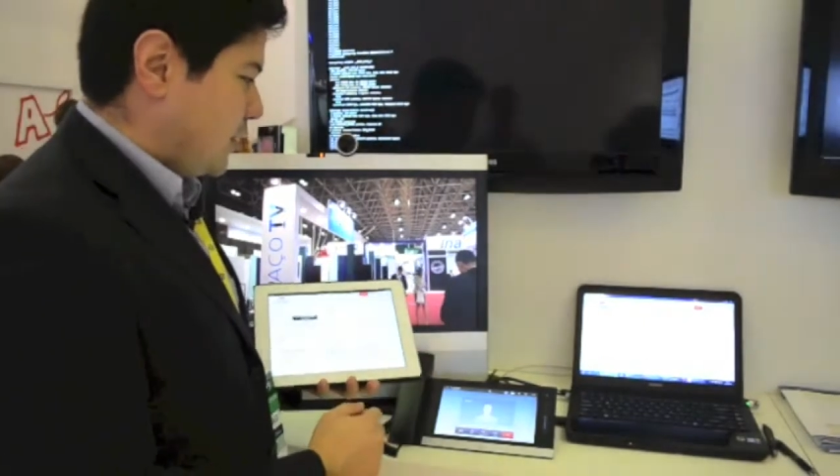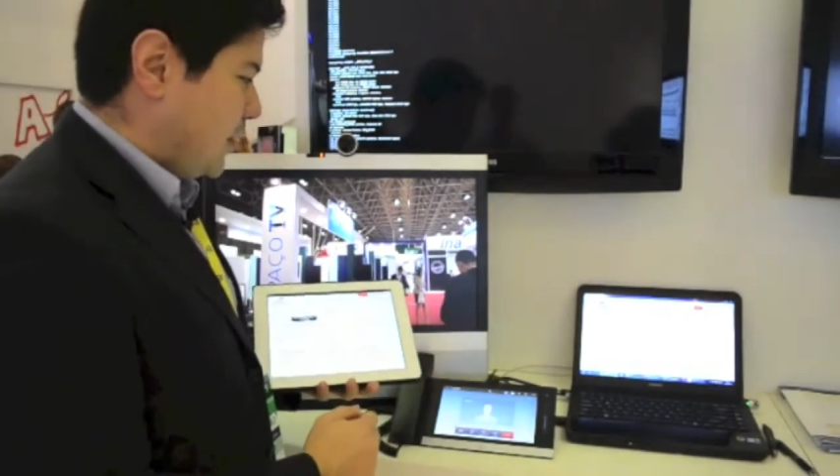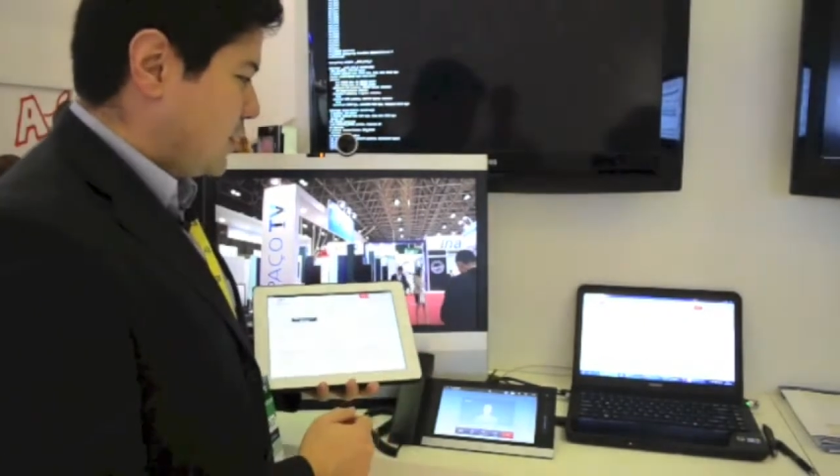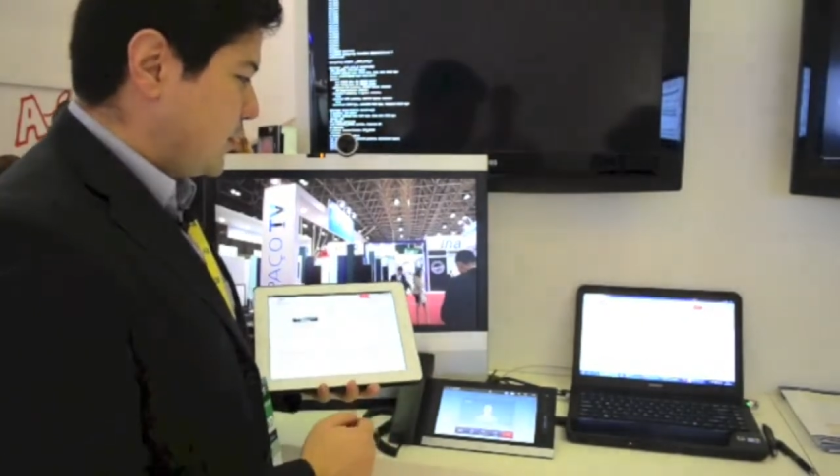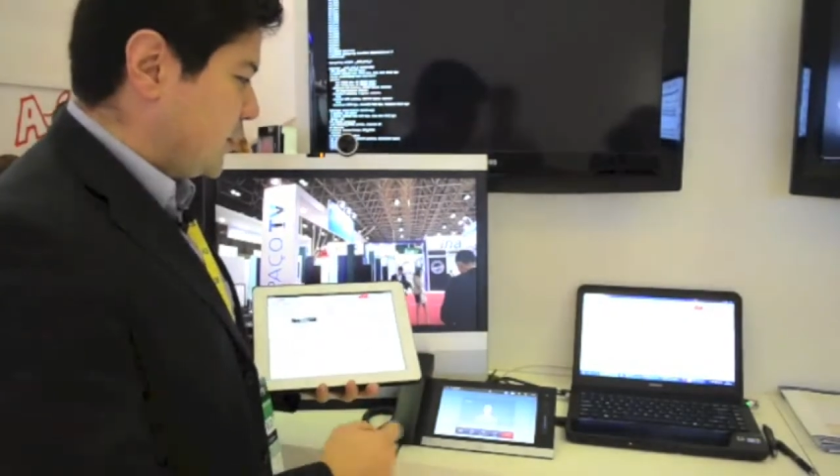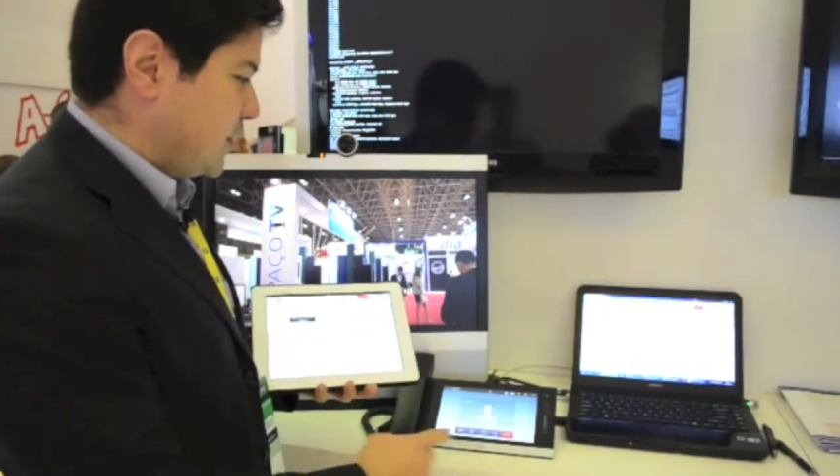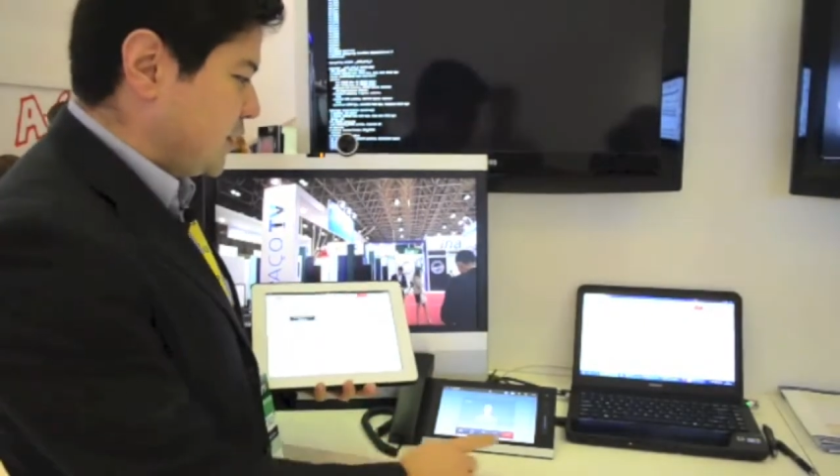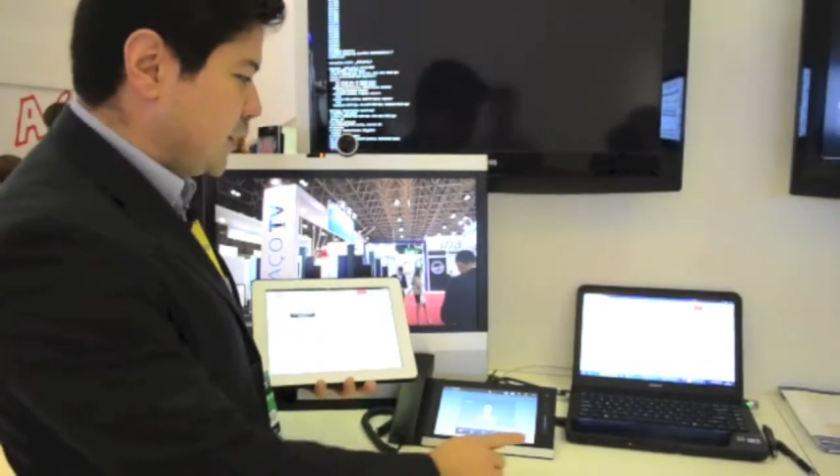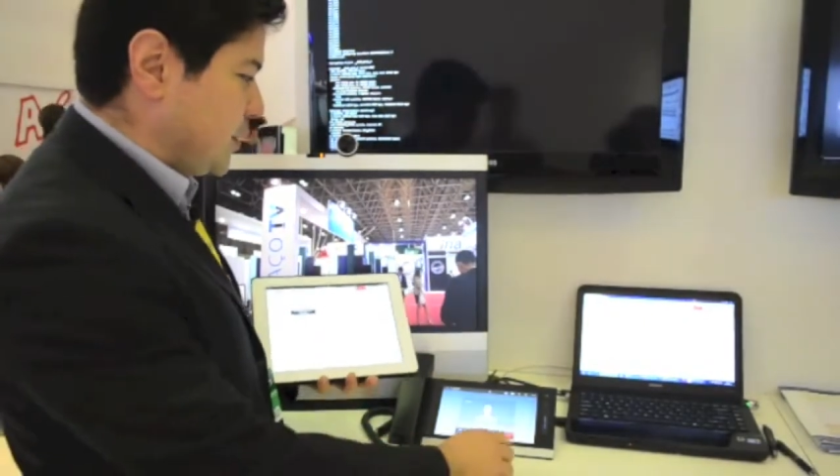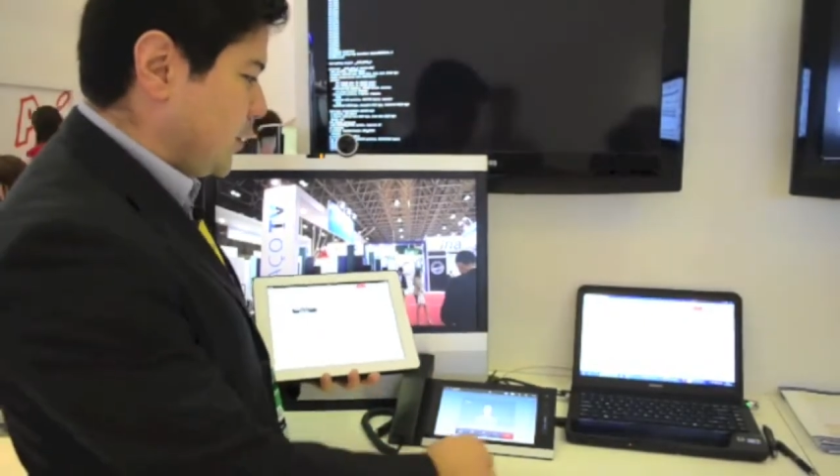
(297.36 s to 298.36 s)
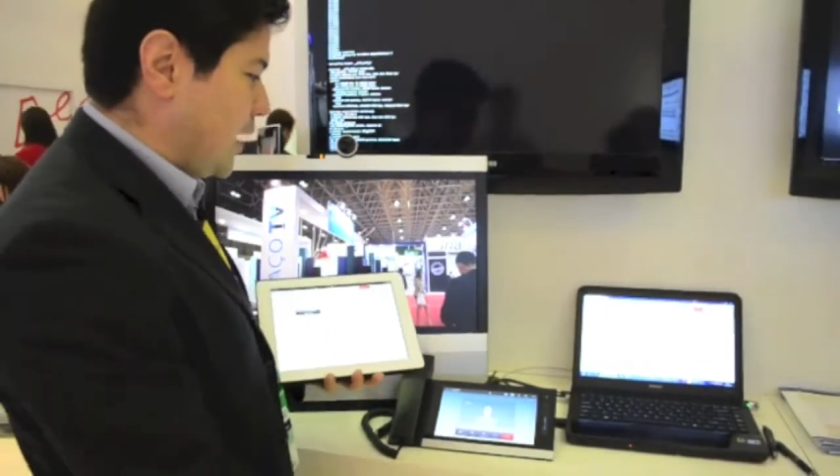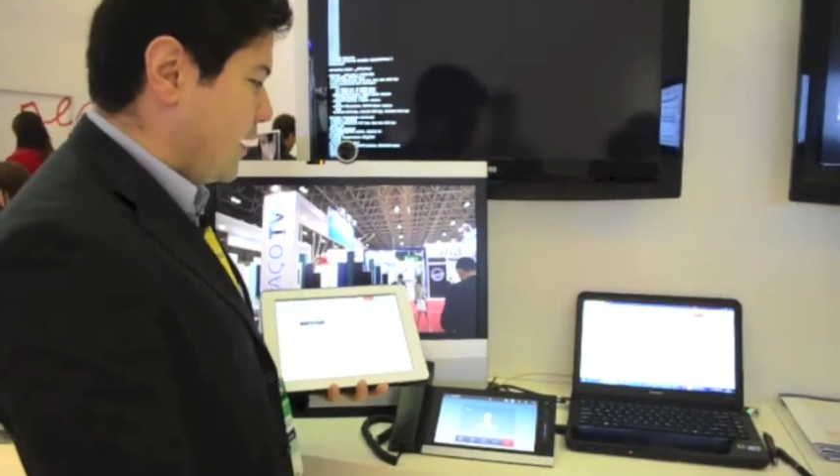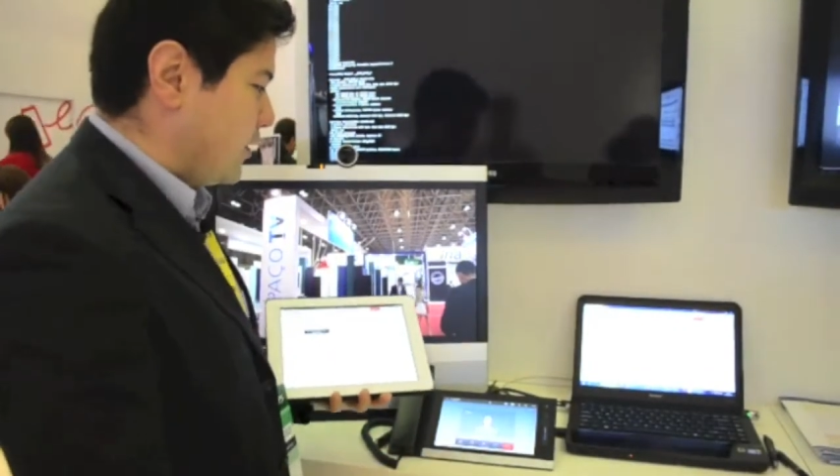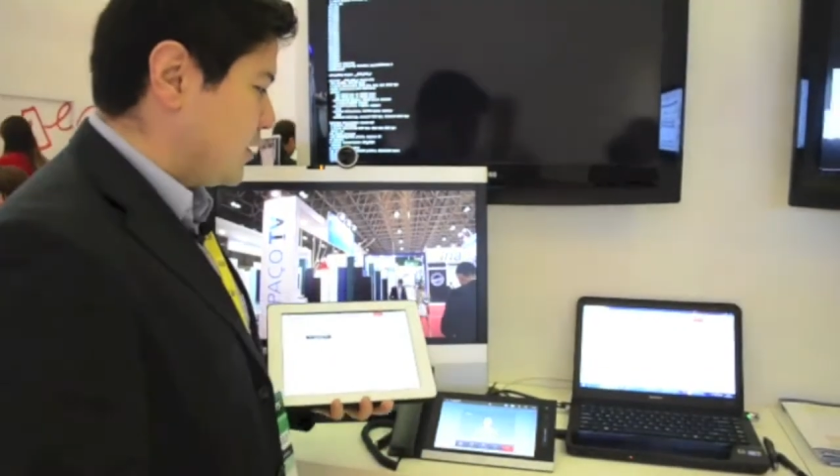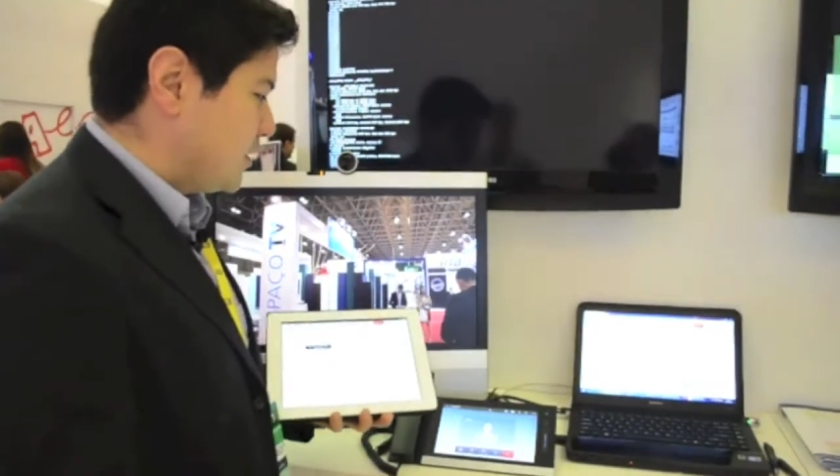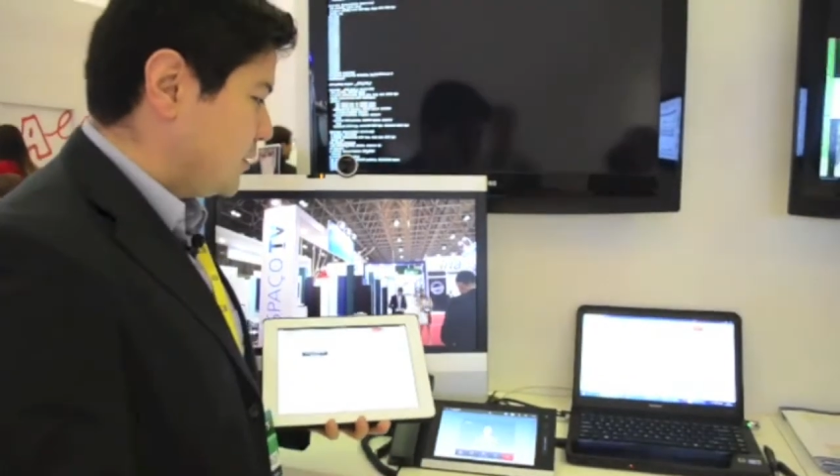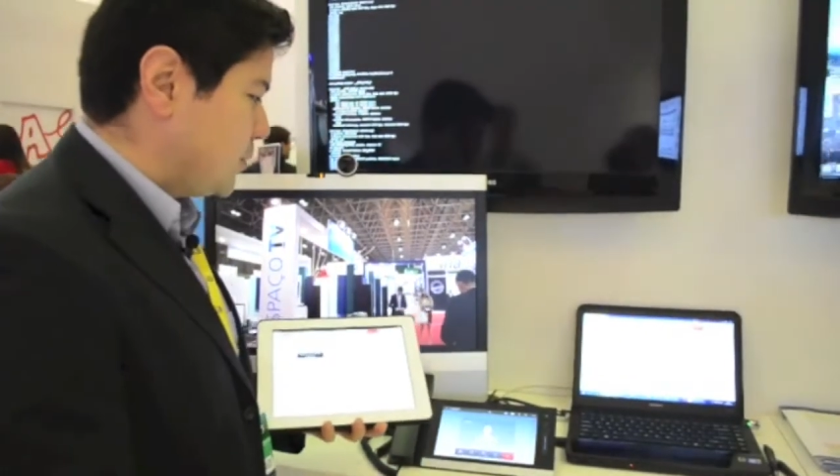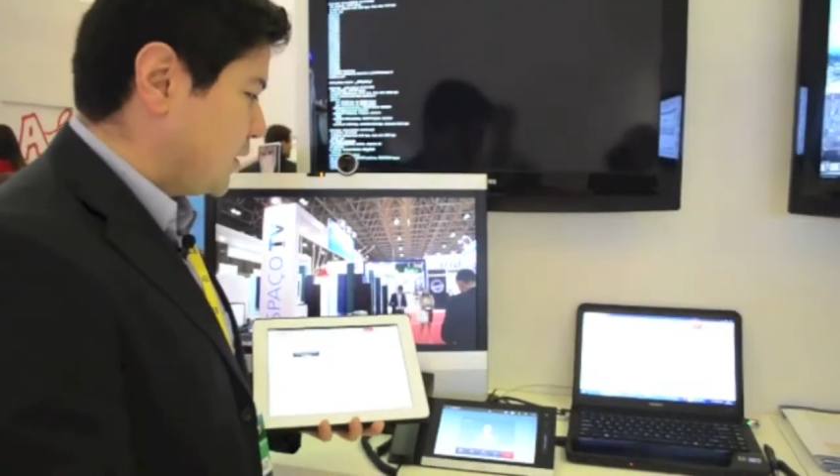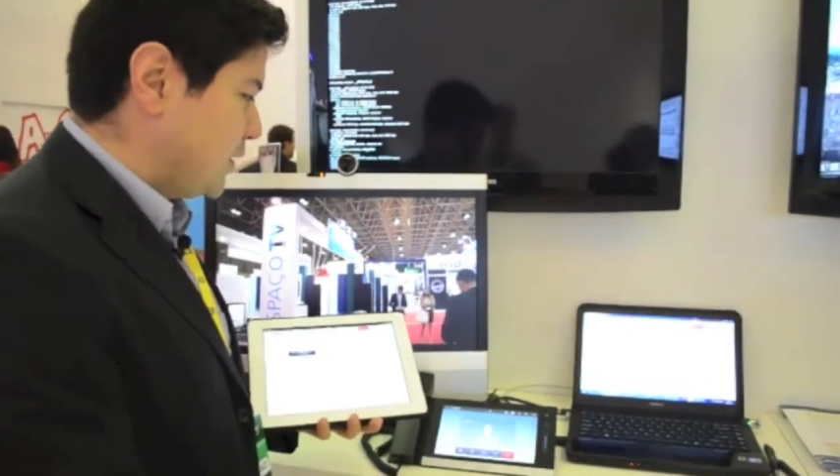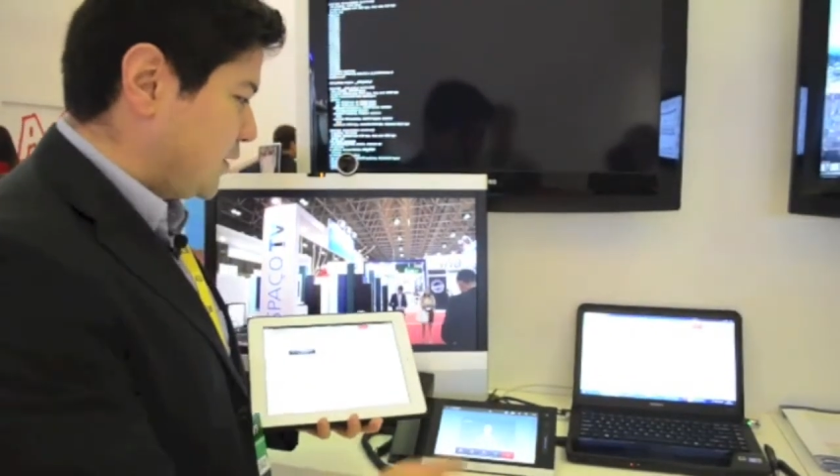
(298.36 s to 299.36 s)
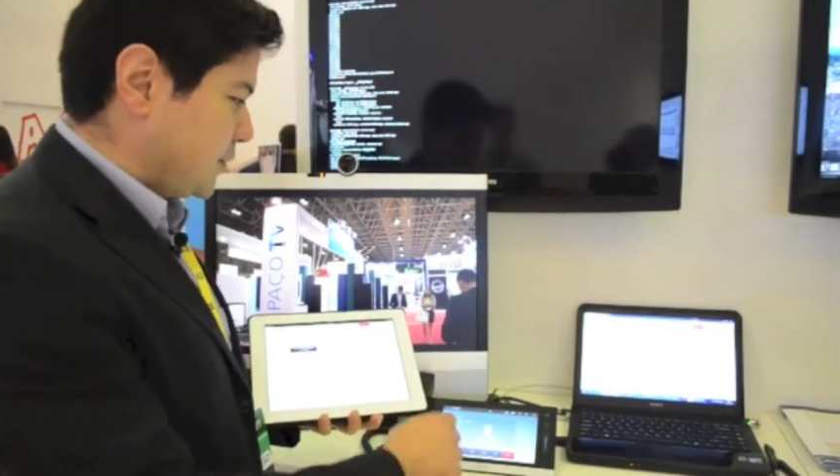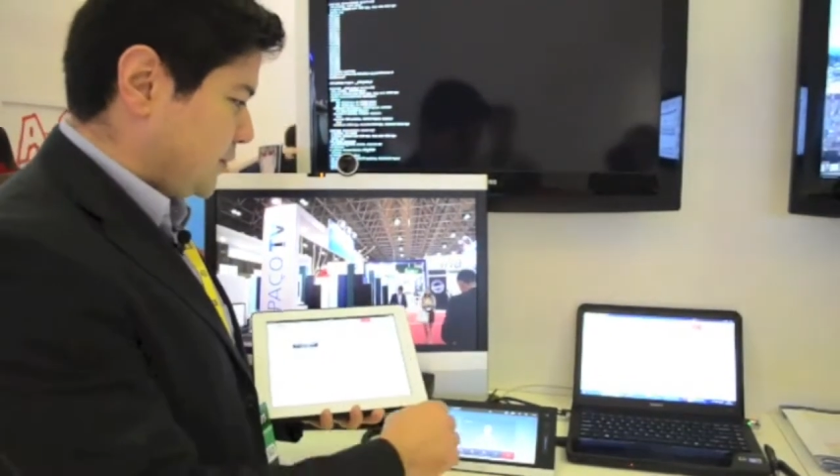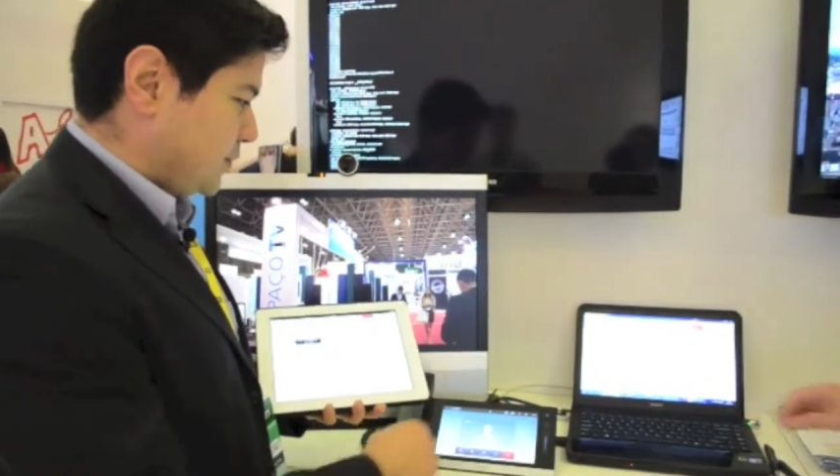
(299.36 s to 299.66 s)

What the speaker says: a different system that we have here in place.